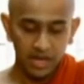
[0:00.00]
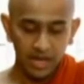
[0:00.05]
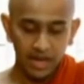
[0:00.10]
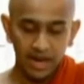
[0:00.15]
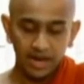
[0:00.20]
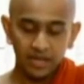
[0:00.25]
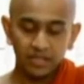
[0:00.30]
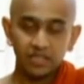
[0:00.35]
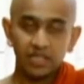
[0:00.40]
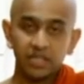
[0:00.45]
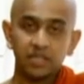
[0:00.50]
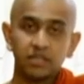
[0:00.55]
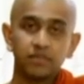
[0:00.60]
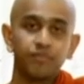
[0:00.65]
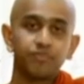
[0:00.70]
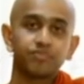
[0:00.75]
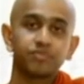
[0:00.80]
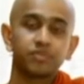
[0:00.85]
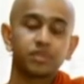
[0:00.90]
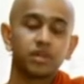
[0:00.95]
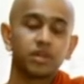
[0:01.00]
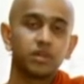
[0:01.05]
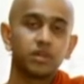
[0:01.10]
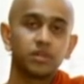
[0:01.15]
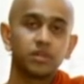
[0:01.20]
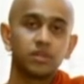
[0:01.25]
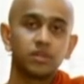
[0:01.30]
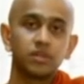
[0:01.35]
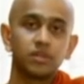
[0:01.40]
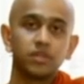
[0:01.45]
And then
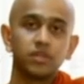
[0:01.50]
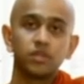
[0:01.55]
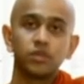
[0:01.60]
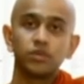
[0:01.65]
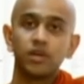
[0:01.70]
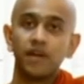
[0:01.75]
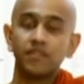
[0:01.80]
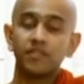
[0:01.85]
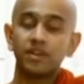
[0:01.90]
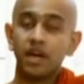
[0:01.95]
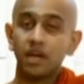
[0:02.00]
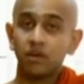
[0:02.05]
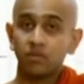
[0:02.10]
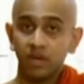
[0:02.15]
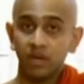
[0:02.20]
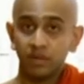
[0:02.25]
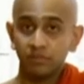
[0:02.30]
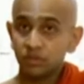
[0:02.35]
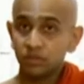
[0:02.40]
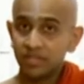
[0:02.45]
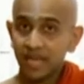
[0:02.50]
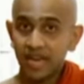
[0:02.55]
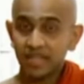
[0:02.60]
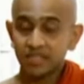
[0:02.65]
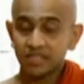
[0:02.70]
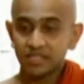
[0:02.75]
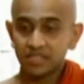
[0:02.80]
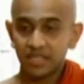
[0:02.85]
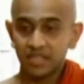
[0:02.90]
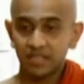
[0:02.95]
you have done what Buddha
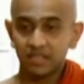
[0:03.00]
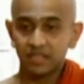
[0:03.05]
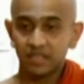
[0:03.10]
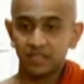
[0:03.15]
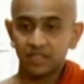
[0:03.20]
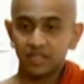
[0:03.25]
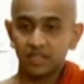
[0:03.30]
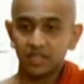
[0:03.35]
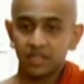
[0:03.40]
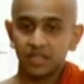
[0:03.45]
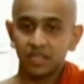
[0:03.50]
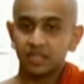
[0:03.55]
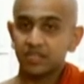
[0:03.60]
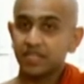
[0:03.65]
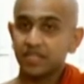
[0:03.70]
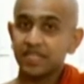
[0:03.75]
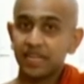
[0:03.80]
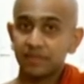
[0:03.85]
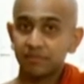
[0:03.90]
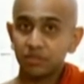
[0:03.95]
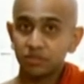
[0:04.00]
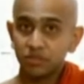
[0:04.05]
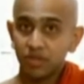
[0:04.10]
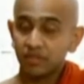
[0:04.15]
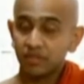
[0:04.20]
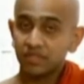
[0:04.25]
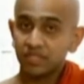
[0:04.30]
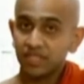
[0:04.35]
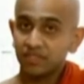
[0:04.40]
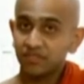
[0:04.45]
has said. Then that means you
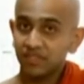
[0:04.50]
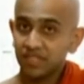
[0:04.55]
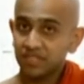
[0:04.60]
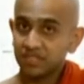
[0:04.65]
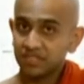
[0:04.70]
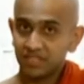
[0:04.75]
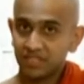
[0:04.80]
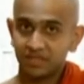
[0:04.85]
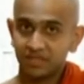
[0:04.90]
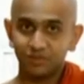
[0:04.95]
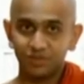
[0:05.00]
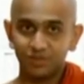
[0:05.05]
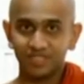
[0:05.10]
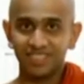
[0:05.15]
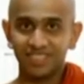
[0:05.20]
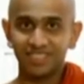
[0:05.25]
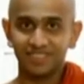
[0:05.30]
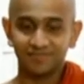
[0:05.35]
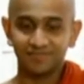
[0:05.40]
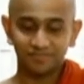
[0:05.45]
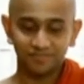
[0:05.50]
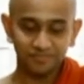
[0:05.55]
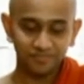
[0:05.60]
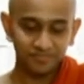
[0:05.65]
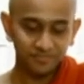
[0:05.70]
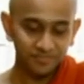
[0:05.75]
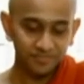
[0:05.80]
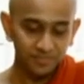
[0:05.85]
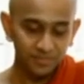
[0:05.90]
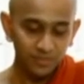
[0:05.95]
have confidence in the Buddha.
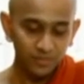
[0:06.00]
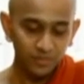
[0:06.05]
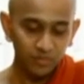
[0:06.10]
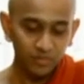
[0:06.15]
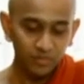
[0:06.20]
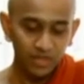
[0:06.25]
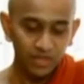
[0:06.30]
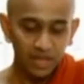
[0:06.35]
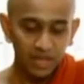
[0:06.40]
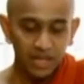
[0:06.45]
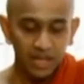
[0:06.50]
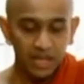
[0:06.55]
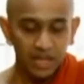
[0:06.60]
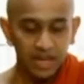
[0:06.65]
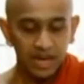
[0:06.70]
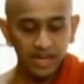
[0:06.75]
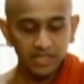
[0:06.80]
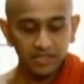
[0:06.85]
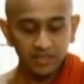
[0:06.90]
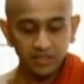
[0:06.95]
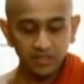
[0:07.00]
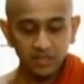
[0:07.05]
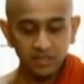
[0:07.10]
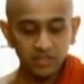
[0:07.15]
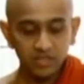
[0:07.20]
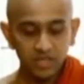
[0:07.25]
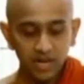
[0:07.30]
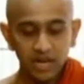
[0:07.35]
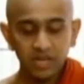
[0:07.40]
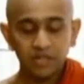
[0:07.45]
And then when you
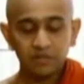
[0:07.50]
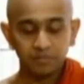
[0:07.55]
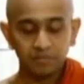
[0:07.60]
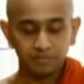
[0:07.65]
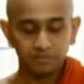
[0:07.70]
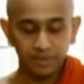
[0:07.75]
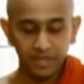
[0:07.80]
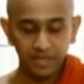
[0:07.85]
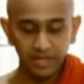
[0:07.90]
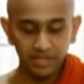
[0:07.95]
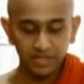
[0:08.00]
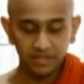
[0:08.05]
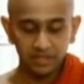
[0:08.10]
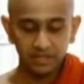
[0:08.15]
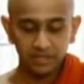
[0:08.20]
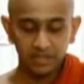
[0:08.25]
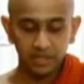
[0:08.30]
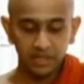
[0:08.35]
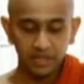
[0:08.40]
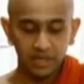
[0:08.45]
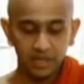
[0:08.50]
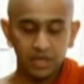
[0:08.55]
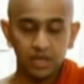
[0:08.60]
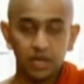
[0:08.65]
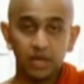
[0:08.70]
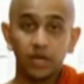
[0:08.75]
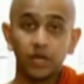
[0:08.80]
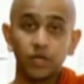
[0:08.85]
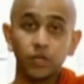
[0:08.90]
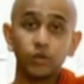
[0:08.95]
chant Pirit,
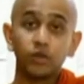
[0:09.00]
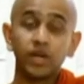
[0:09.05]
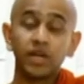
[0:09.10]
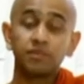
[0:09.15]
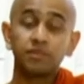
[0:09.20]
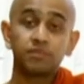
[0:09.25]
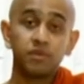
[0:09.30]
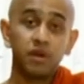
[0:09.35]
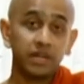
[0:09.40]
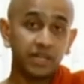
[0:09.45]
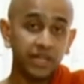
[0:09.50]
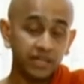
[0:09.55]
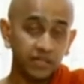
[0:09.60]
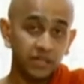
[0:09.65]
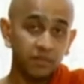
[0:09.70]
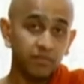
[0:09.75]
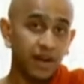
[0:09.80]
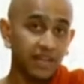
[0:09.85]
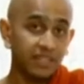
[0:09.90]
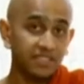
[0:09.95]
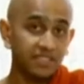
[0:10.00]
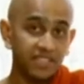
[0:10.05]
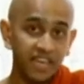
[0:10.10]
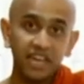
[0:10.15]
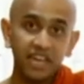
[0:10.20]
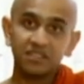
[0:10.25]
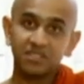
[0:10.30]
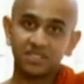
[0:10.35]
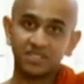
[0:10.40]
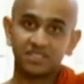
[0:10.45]
you get protected by the
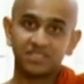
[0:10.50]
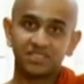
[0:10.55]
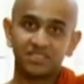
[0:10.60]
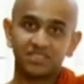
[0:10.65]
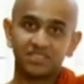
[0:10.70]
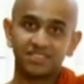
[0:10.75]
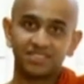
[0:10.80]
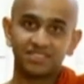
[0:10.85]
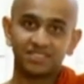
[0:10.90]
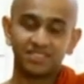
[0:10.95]
Devas.